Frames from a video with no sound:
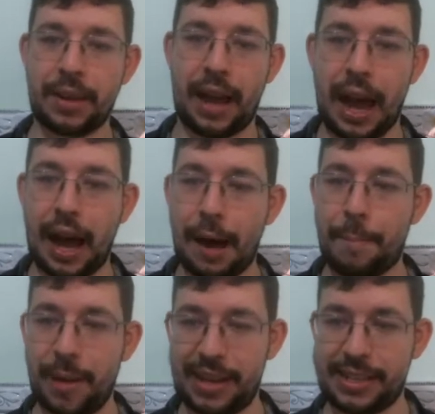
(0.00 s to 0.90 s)

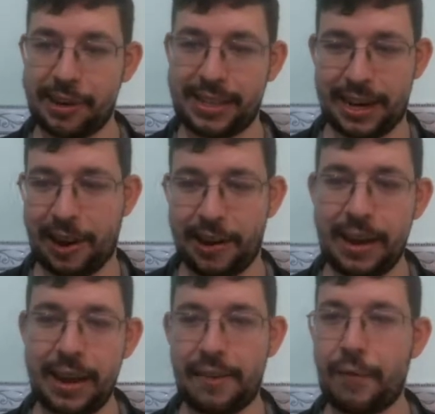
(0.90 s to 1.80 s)
But it's seriously though,
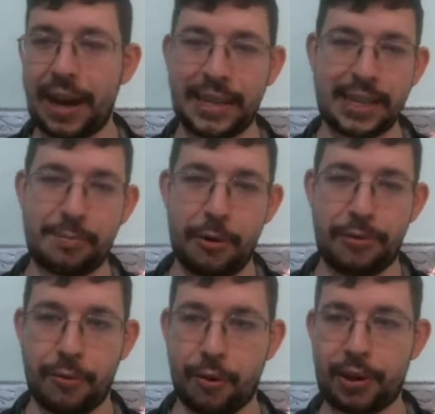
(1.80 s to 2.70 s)
if white does move
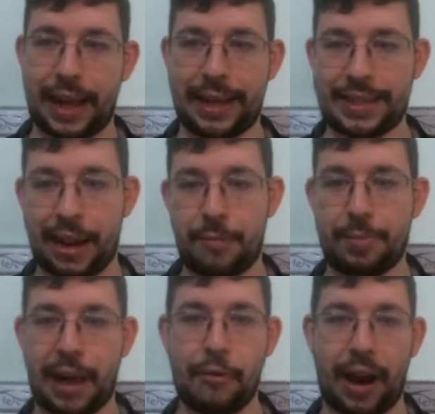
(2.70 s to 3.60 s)
the rook, like say you
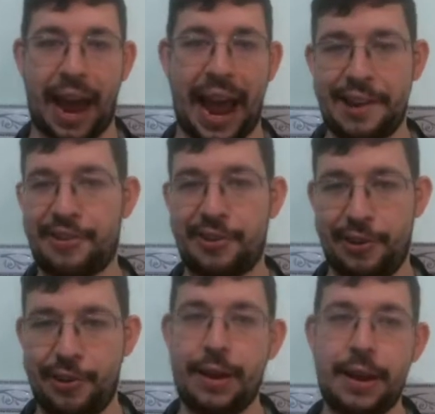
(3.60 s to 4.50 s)
play rook
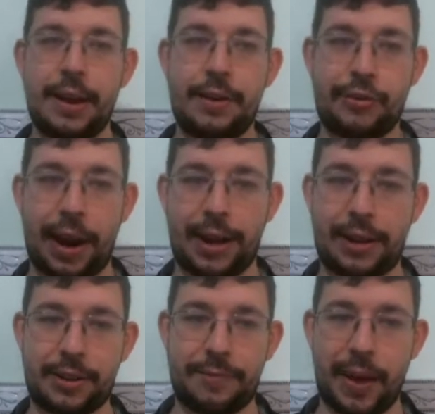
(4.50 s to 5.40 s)
a2, trying to
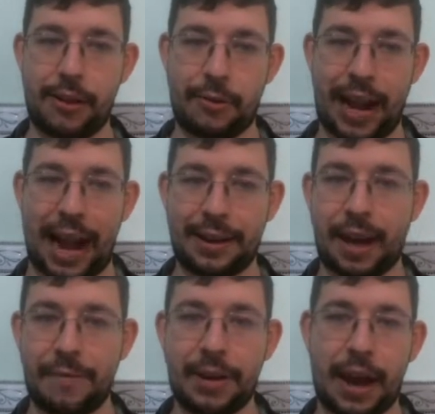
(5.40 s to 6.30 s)
defend the rook and
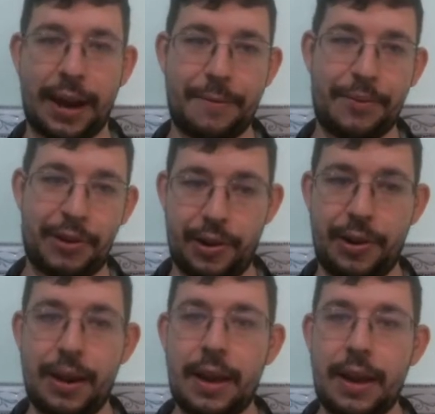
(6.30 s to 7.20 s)
cover knight f2,
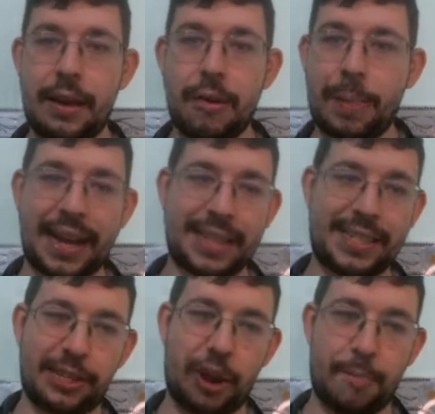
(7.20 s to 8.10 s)
well, black can
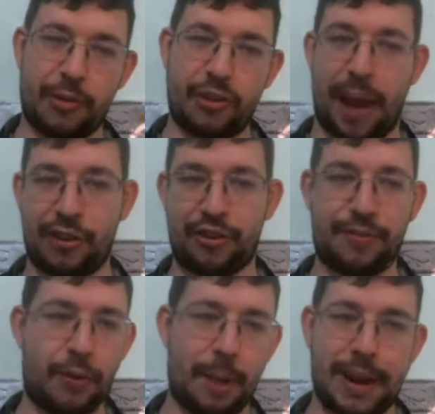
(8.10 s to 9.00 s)
still go bishop
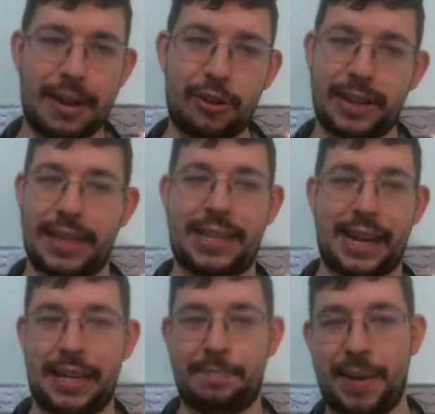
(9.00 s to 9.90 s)
h4. I mean, look at this, like
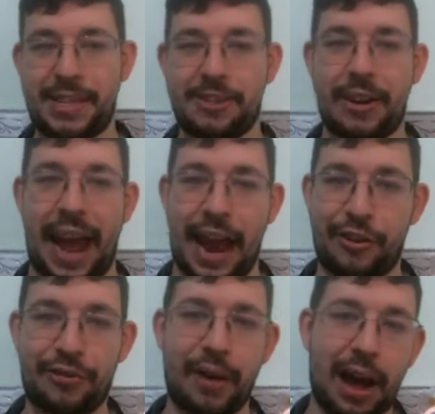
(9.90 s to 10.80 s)
these pieces on the h
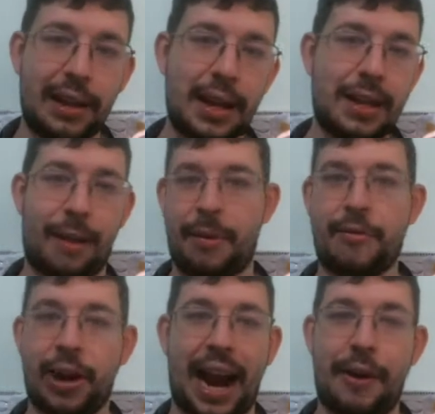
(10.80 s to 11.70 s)
file. I mean, we've
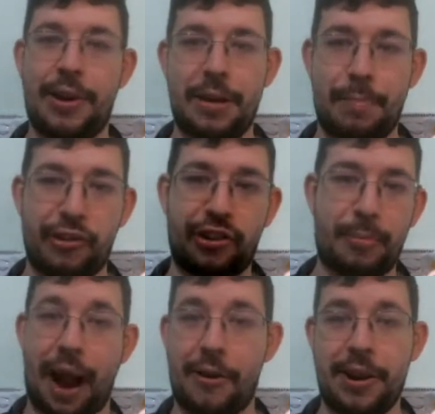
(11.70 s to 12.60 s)
got harry the bishop,
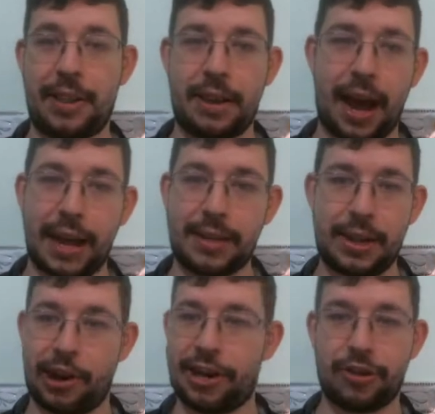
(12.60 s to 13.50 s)
harry the knight.
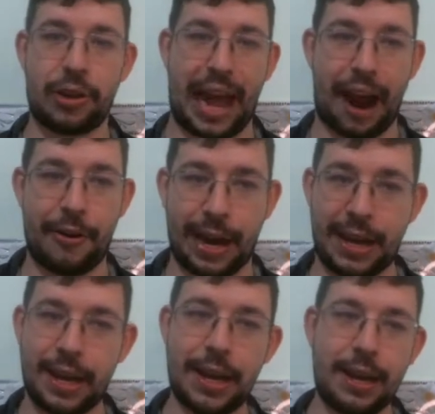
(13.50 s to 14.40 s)
It's all harrying.
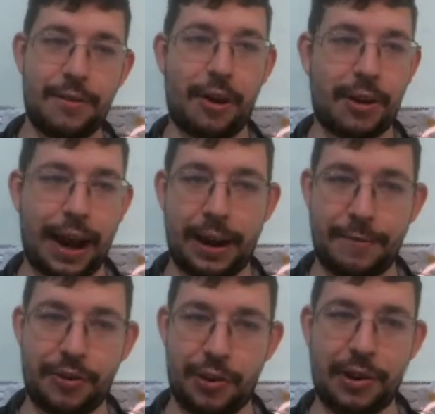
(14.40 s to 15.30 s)
Got knight
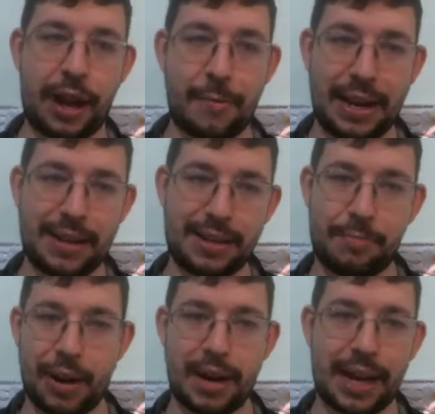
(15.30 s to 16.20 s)
f2 coming.
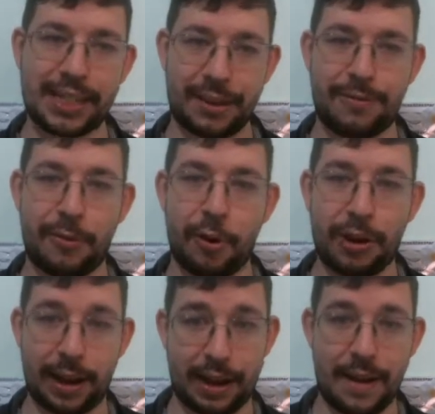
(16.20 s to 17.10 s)
Pretty nasty
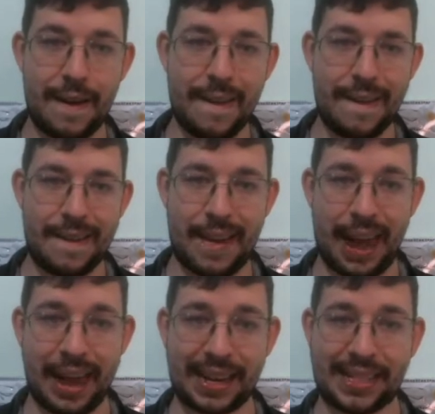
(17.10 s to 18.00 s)
fork, and yeah,
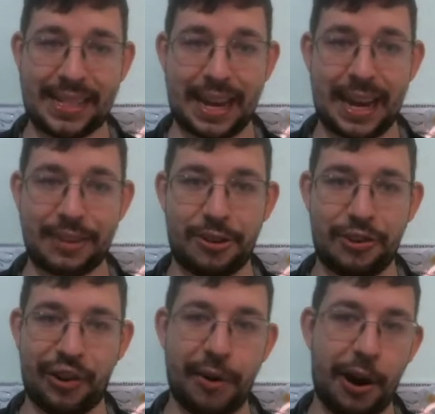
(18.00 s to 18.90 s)
that's all
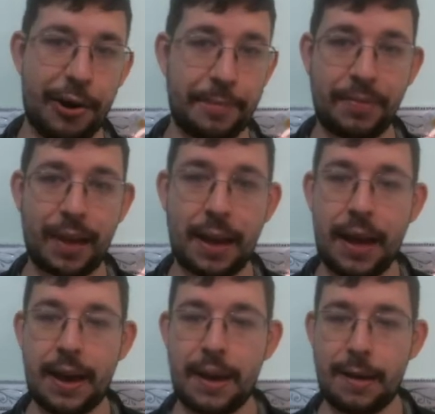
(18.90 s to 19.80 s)
she wrote.
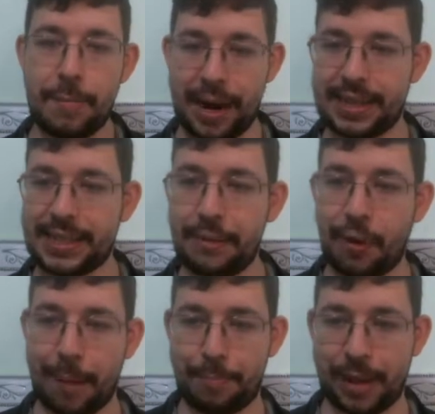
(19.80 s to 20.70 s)
But instead,
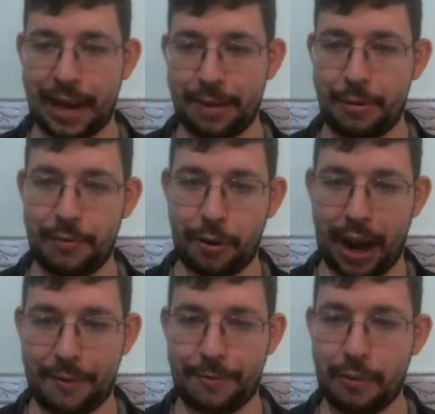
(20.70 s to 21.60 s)
white played the move rook
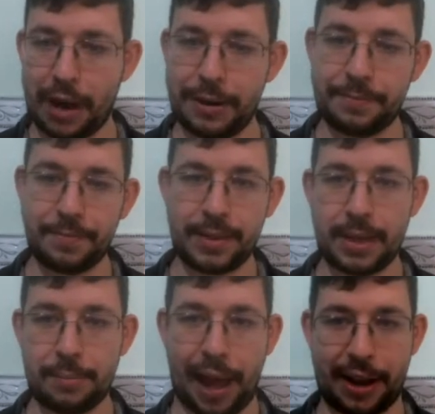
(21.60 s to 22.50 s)
f1.
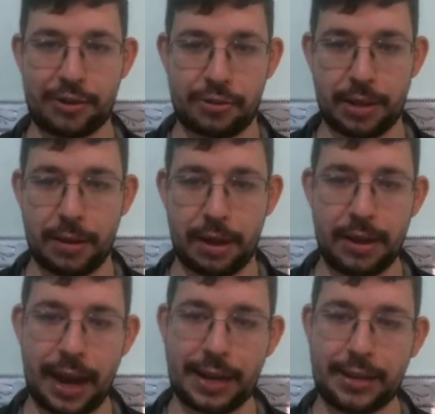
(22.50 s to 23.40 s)
Black took the
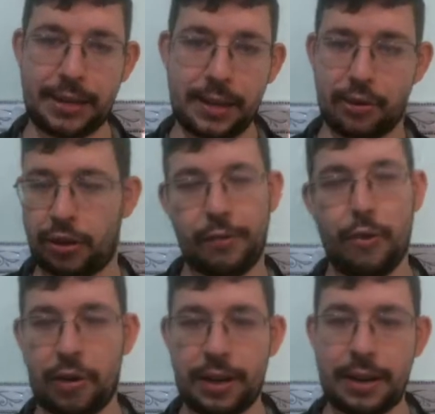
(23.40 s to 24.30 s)
knight, took the
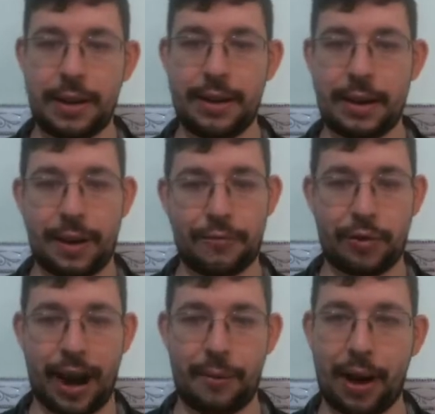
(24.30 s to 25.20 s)
rook. And after rook
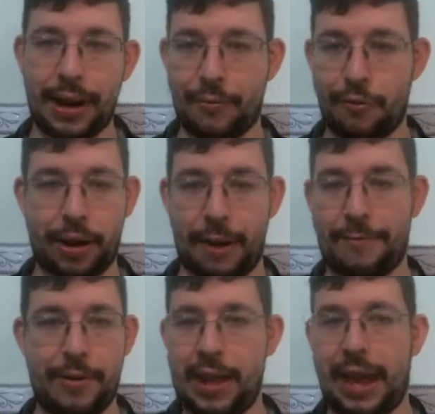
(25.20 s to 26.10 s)
a1 and rook
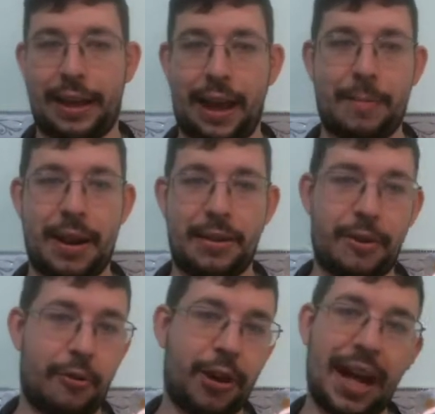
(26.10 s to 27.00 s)
f3,
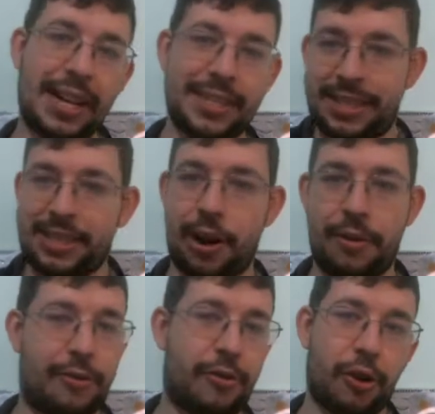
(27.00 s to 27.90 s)
you're Carlsen, so
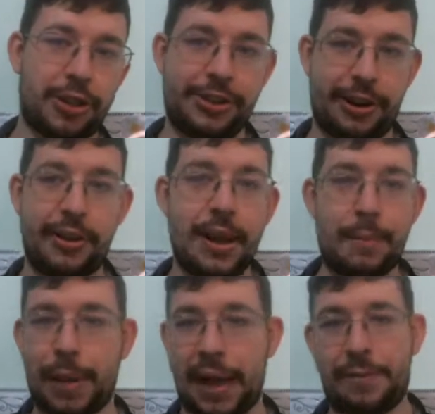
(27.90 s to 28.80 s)
of course you play the